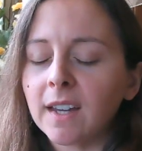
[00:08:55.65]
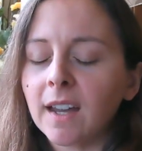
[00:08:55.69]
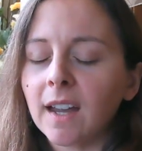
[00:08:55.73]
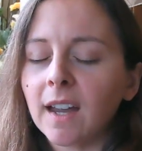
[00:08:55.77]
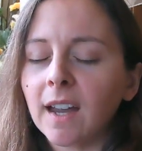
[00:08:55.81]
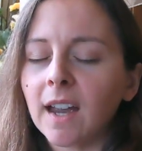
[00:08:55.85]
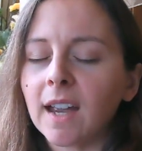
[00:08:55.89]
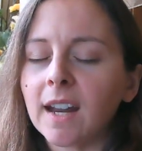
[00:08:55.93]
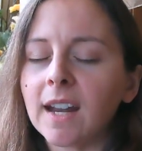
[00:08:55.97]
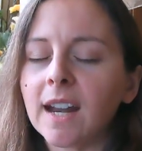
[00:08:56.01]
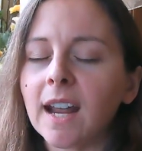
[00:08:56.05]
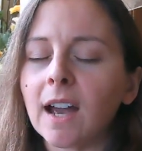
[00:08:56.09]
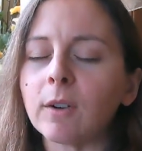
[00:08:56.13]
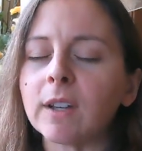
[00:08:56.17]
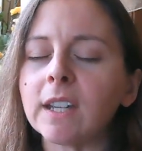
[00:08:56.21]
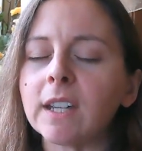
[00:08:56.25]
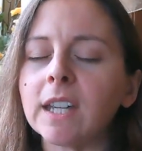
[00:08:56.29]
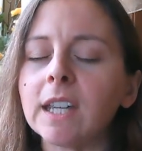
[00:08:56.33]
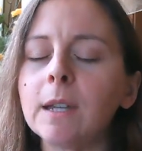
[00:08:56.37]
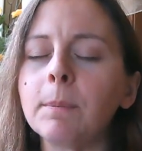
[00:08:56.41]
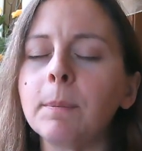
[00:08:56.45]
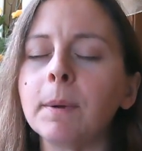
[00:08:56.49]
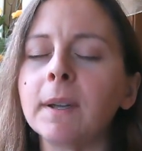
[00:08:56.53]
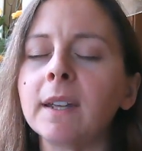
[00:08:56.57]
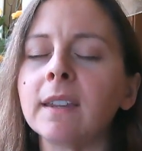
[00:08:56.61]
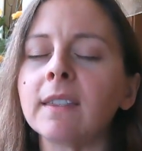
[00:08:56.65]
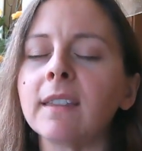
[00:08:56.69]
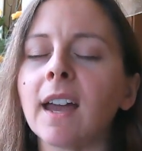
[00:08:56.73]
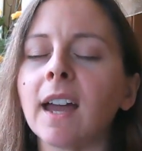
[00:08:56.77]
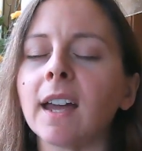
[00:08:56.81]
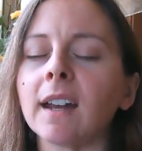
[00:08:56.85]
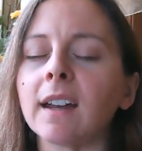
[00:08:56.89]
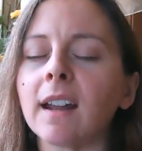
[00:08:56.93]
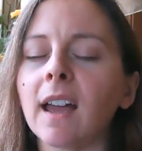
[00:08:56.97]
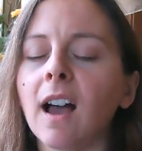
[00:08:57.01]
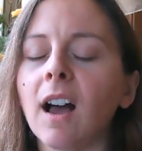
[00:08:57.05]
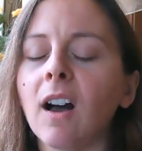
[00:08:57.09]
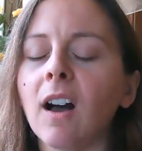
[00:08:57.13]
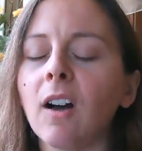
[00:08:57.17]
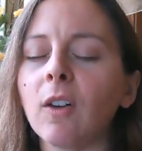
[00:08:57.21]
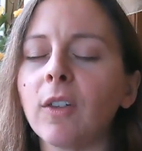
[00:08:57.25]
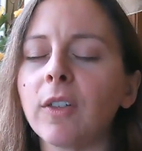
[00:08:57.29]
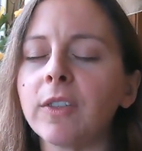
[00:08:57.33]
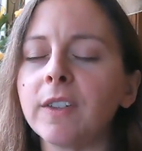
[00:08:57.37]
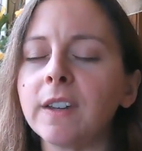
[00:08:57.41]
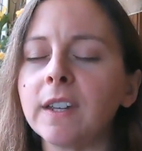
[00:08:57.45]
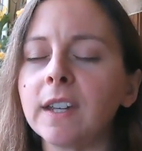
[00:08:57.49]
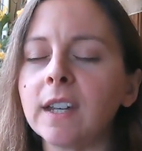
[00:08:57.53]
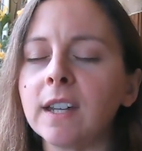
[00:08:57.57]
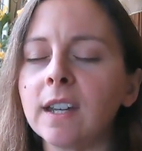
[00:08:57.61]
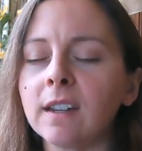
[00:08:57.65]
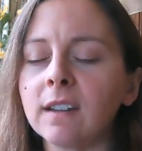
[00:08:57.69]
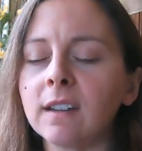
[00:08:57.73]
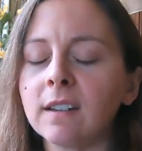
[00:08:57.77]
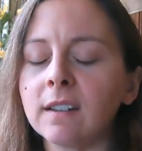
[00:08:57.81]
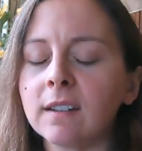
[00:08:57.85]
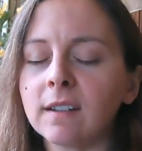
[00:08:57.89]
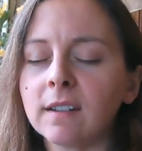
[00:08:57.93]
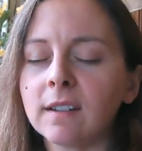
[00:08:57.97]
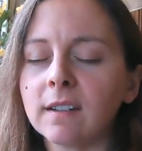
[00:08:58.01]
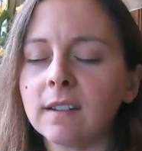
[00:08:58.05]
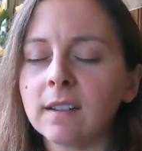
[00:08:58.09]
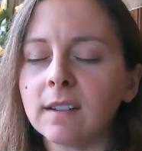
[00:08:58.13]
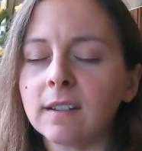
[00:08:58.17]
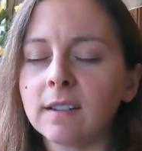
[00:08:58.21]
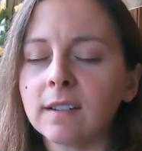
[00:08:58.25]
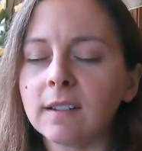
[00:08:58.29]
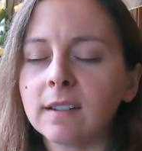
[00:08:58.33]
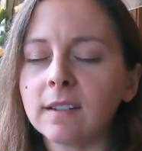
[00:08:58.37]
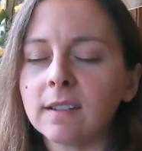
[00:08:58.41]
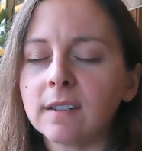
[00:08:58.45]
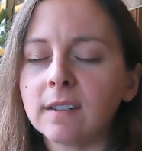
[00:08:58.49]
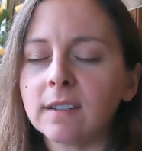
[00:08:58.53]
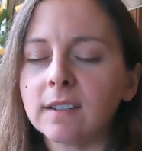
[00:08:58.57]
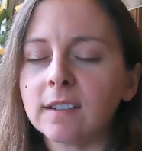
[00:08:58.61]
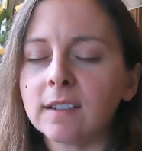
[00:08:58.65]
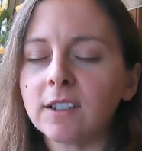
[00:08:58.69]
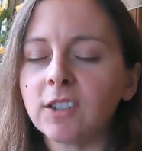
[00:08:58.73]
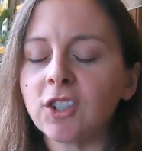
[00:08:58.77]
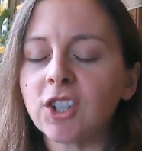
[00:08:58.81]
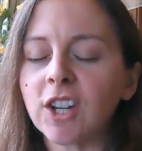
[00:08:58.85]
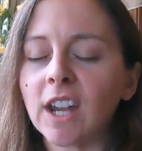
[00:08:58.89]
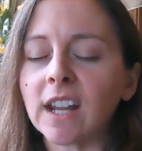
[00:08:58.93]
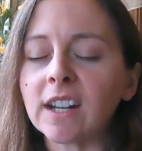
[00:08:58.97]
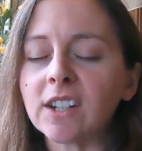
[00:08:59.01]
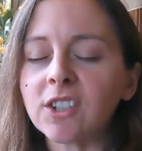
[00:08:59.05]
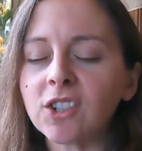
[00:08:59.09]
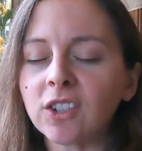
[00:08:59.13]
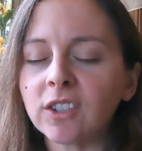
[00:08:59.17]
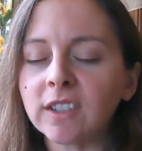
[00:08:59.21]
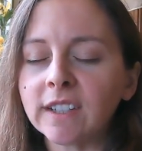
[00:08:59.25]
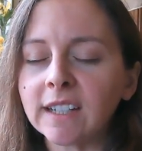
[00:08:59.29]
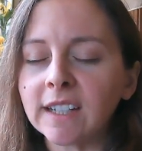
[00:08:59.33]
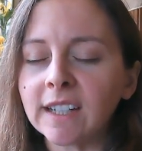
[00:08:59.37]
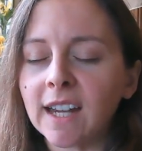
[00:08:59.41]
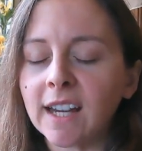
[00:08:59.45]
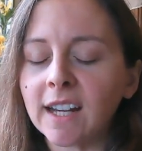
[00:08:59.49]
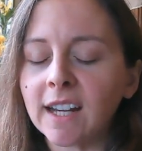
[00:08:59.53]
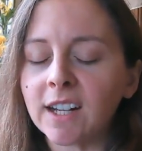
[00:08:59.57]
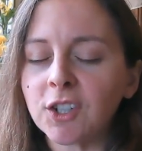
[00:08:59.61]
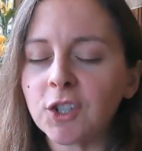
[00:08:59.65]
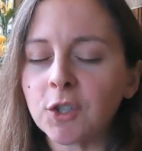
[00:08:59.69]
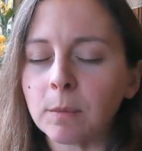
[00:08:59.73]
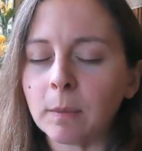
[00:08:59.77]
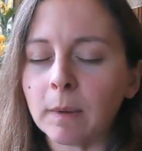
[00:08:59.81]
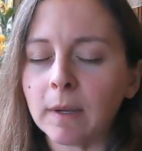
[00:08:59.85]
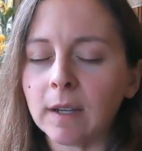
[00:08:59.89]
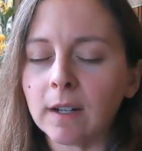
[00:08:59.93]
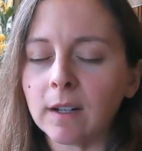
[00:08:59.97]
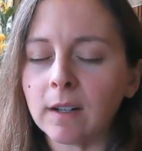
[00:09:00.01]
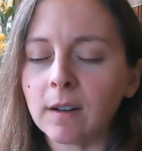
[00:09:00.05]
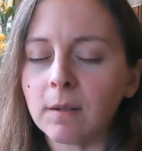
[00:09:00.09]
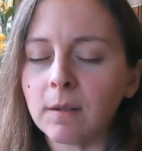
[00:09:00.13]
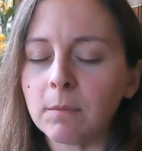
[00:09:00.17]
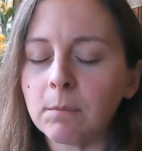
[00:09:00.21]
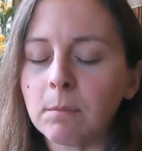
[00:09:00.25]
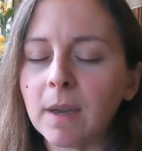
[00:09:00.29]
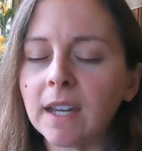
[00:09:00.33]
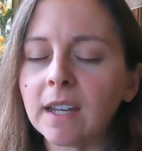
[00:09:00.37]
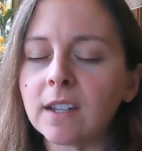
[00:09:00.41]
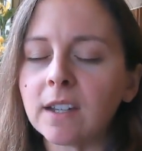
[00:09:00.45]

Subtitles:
And now keeping that healthy, gentle engagement, make a